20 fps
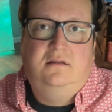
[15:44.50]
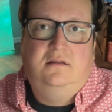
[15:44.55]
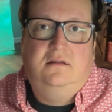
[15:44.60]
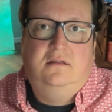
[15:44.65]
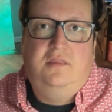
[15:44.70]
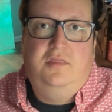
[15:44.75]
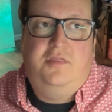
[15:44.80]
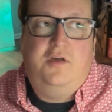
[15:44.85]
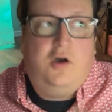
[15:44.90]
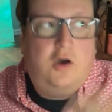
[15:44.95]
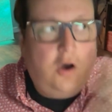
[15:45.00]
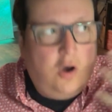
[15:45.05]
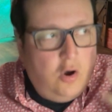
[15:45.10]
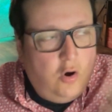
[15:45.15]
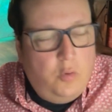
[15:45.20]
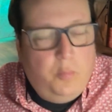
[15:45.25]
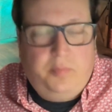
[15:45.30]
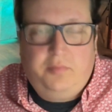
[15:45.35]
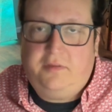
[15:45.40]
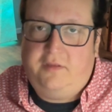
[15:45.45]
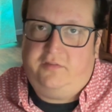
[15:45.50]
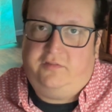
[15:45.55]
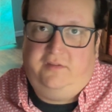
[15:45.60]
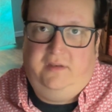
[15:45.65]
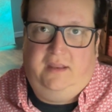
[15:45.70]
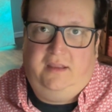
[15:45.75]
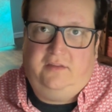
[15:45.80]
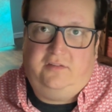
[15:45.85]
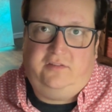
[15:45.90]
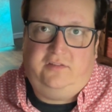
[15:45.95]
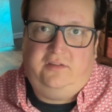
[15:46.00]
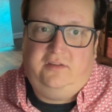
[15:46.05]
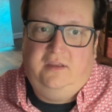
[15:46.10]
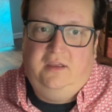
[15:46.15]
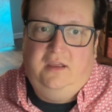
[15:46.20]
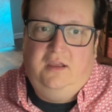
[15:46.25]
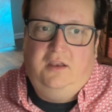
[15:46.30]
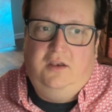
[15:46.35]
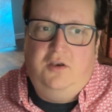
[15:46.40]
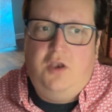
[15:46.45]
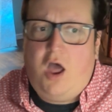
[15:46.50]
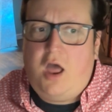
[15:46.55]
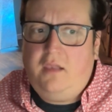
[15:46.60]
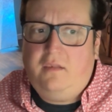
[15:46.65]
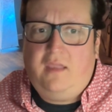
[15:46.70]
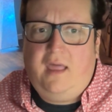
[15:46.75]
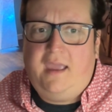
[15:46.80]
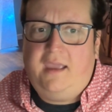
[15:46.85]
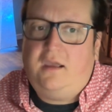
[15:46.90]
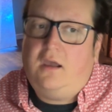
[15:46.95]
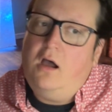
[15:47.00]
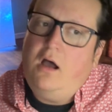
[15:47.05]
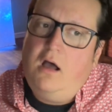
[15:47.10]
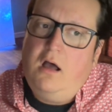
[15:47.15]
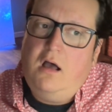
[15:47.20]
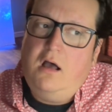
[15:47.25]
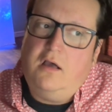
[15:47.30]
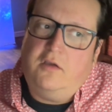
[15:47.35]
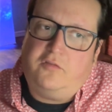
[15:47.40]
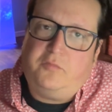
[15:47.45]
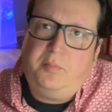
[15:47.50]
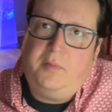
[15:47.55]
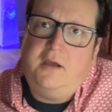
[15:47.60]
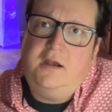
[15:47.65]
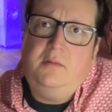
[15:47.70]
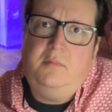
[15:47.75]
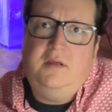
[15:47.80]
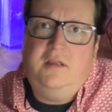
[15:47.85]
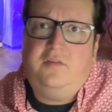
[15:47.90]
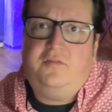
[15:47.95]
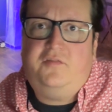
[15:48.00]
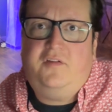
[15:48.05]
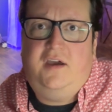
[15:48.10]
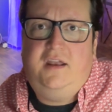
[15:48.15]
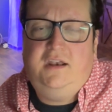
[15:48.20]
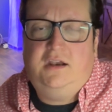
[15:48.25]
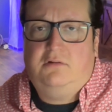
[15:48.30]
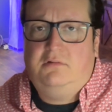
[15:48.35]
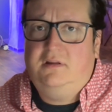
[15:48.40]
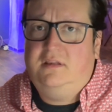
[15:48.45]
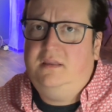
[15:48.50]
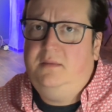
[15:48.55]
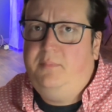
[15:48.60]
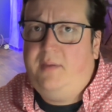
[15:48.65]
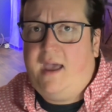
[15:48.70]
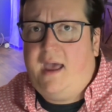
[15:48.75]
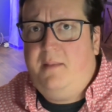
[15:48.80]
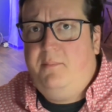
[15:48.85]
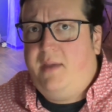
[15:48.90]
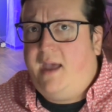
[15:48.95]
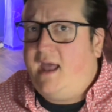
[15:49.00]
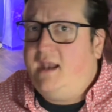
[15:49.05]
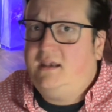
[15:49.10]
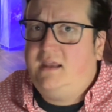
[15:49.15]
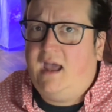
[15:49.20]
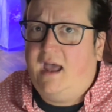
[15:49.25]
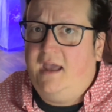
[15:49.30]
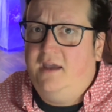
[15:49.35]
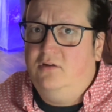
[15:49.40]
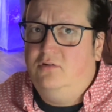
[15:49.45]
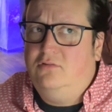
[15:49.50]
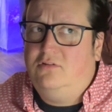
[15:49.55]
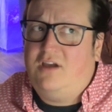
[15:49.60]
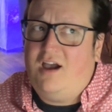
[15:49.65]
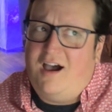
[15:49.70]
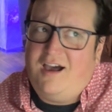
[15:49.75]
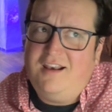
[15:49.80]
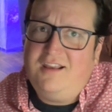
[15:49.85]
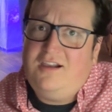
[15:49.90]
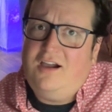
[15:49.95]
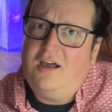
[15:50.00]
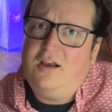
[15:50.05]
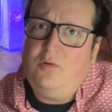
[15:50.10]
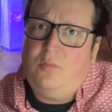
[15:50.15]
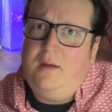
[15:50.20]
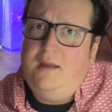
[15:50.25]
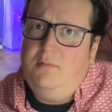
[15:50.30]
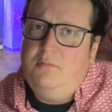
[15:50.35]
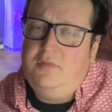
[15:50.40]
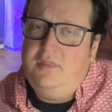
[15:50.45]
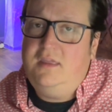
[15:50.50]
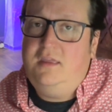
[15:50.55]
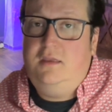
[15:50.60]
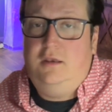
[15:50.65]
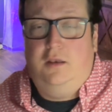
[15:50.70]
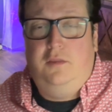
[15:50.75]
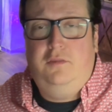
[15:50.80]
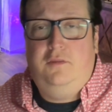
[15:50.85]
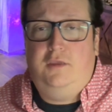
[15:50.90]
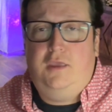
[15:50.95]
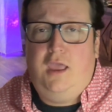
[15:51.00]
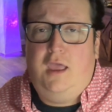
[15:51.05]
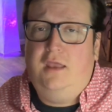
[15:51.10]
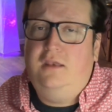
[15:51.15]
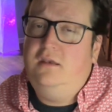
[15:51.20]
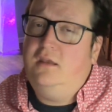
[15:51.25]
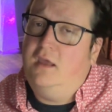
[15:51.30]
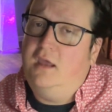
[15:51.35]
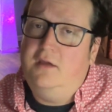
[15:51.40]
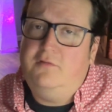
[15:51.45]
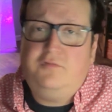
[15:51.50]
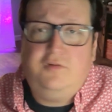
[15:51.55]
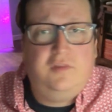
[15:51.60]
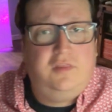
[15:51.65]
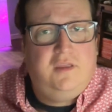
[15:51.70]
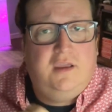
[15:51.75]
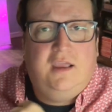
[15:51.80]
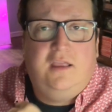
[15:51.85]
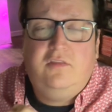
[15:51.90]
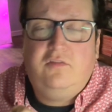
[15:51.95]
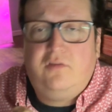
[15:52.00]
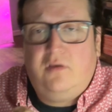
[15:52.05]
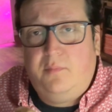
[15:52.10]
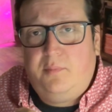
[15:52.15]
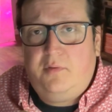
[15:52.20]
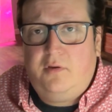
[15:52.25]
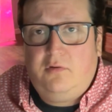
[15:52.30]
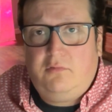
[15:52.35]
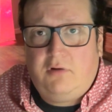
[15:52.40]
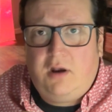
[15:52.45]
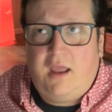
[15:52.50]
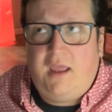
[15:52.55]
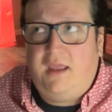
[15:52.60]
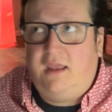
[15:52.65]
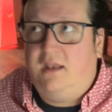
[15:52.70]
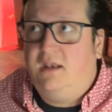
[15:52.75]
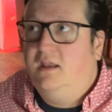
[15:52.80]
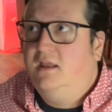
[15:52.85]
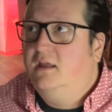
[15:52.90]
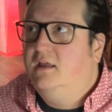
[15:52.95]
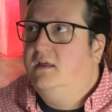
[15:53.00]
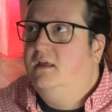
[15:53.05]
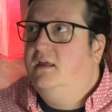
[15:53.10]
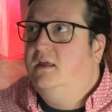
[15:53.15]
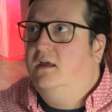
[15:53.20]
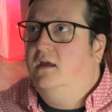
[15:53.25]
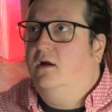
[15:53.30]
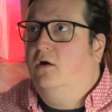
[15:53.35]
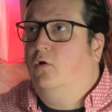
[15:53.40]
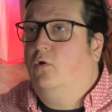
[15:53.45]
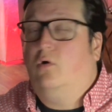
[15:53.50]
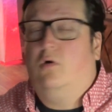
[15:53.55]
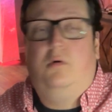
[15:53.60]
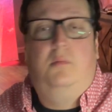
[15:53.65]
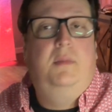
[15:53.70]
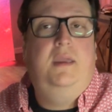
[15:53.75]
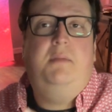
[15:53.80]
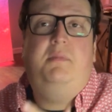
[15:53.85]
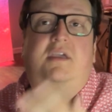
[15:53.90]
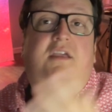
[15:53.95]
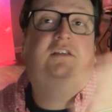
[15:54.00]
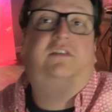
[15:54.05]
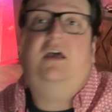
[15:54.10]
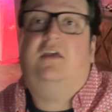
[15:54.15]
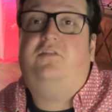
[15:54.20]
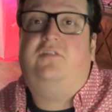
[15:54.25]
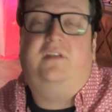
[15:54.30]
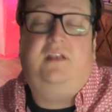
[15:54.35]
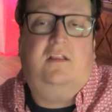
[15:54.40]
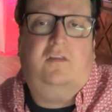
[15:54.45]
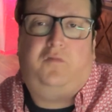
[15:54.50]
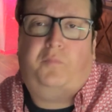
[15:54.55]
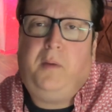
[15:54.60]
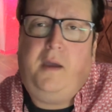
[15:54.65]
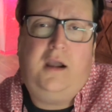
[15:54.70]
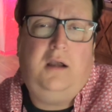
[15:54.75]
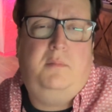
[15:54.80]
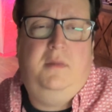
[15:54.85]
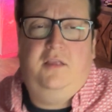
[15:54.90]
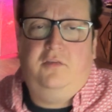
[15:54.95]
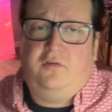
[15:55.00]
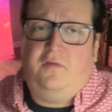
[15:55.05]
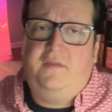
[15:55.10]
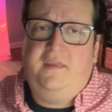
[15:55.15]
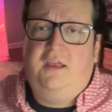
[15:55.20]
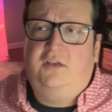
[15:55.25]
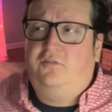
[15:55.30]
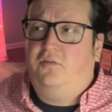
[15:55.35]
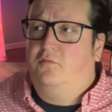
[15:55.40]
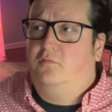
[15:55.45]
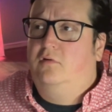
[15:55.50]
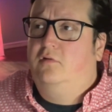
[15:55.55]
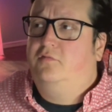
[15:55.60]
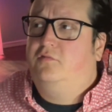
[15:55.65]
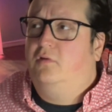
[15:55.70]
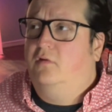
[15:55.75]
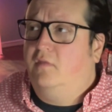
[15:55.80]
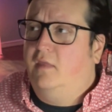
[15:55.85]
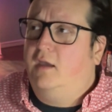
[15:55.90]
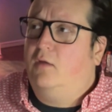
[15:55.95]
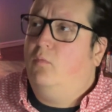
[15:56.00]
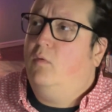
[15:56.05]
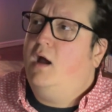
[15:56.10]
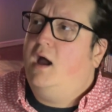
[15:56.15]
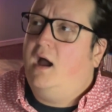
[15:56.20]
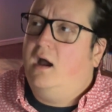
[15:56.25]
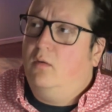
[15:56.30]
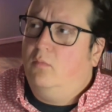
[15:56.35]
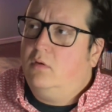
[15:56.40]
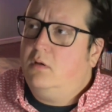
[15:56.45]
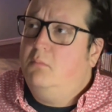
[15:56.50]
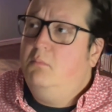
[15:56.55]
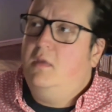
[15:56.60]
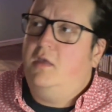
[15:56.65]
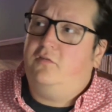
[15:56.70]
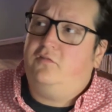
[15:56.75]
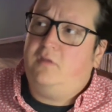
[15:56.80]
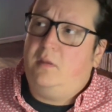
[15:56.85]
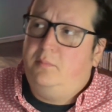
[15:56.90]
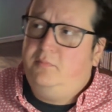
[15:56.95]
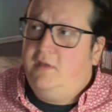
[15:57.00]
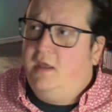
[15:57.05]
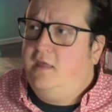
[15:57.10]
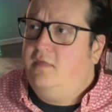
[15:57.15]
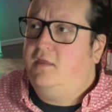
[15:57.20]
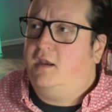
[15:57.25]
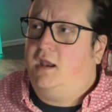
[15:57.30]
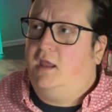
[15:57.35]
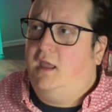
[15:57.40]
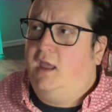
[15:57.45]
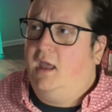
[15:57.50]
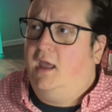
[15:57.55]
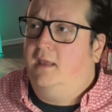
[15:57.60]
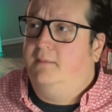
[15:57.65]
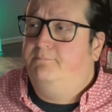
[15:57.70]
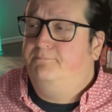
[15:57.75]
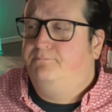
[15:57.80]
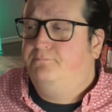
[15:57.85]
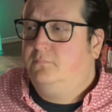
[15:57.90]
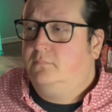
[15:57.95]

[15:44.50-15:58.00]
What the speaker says: The hopelessness. Not like, oh, Spider-Man's fighting a really bad guy who kind of got away with it, and in the end, everything ends up all right. Or maybe it doesn't, and Spider-Man's on the edge of the roof going like, wow, what a messed up day that I had.